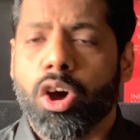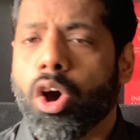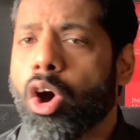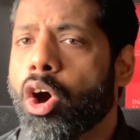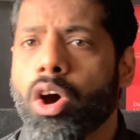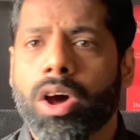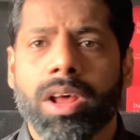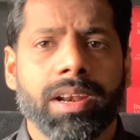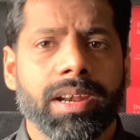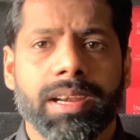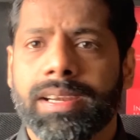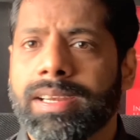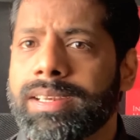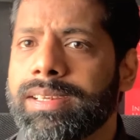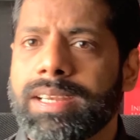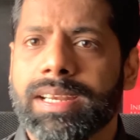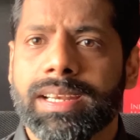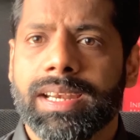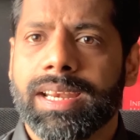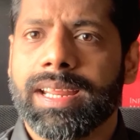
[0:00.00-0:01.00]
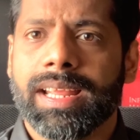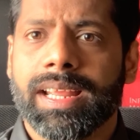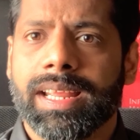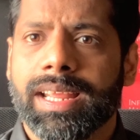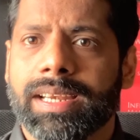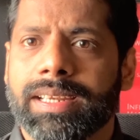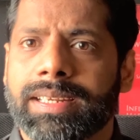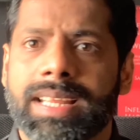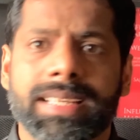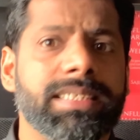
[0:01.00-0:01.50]
or
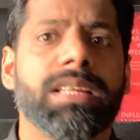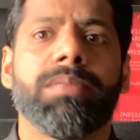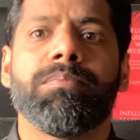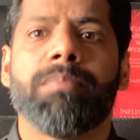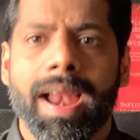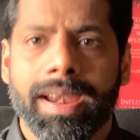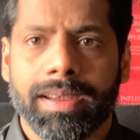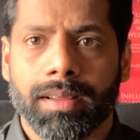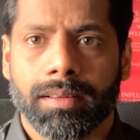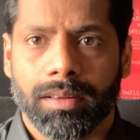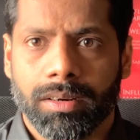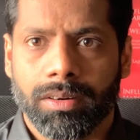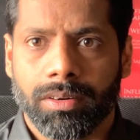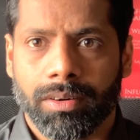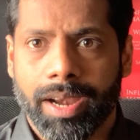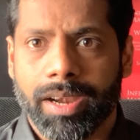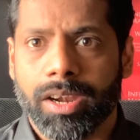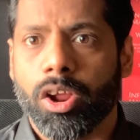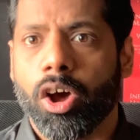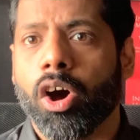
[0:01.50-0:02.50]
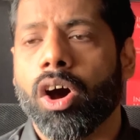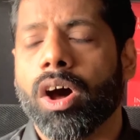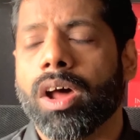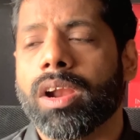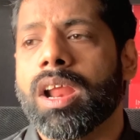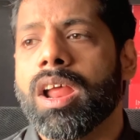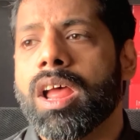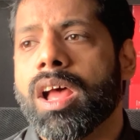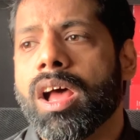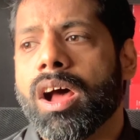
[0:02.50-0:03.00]
it doesn't matter, right?
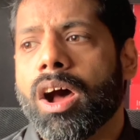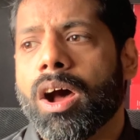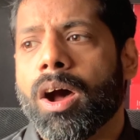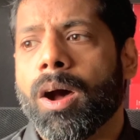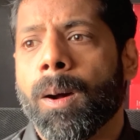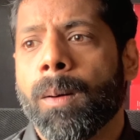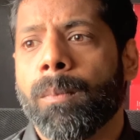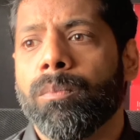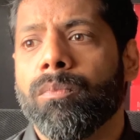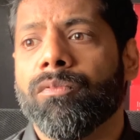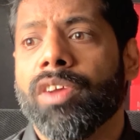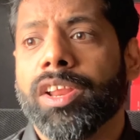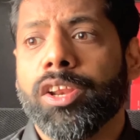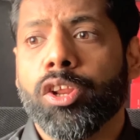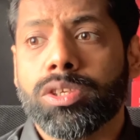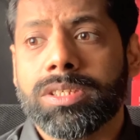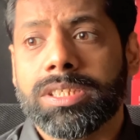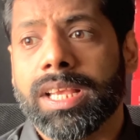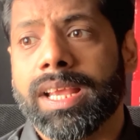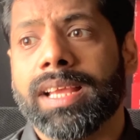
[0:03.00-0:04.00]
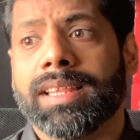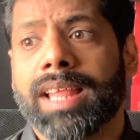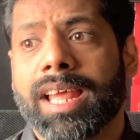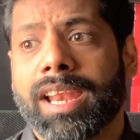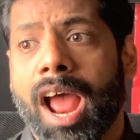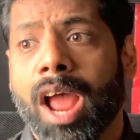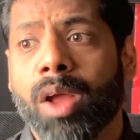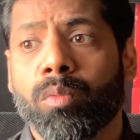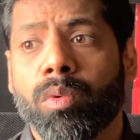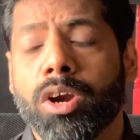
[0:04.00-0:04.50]
Or when you say that
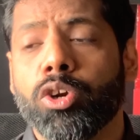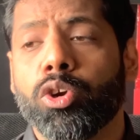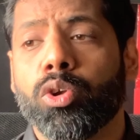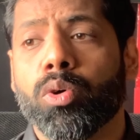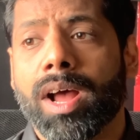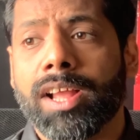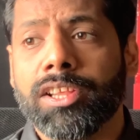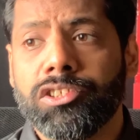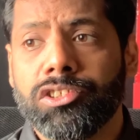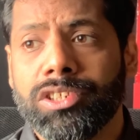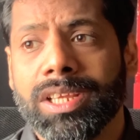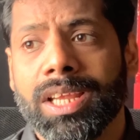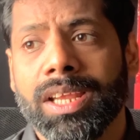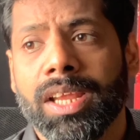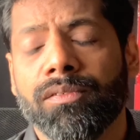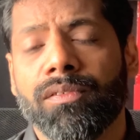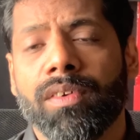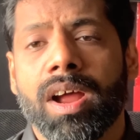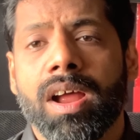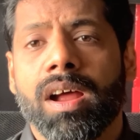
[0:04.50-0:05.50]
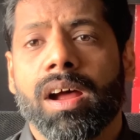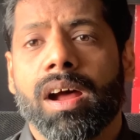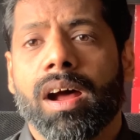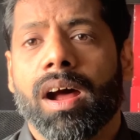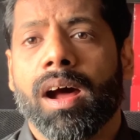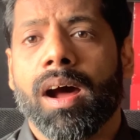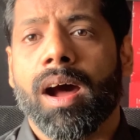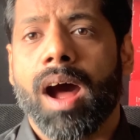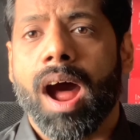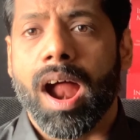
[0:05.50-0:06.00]
I want to achieve
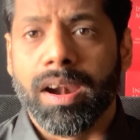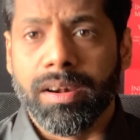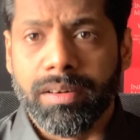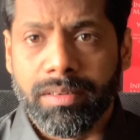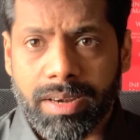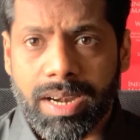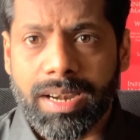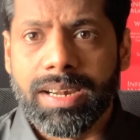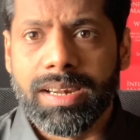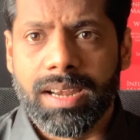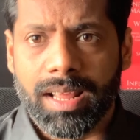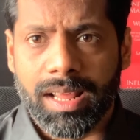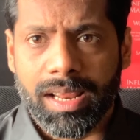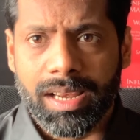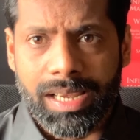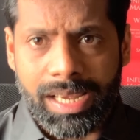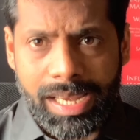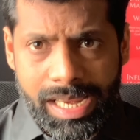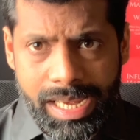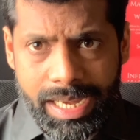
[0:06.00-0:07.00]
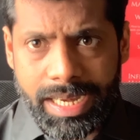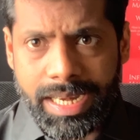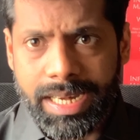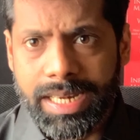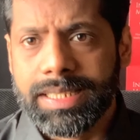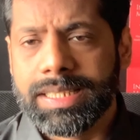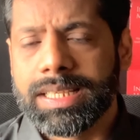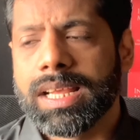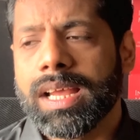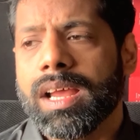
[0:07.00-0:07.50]
100
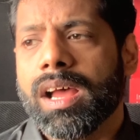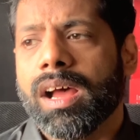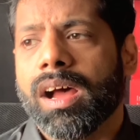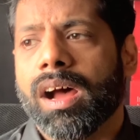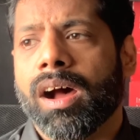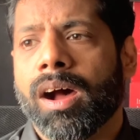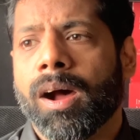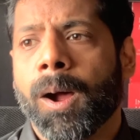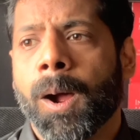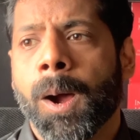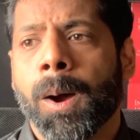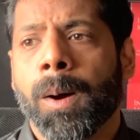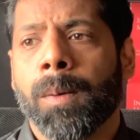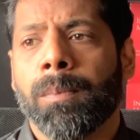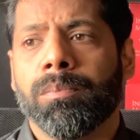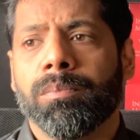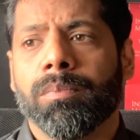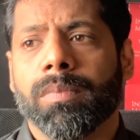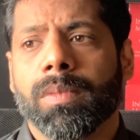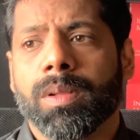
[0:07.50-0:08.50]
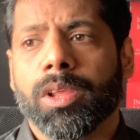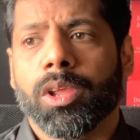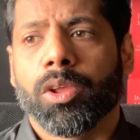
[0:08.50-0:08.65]
leads from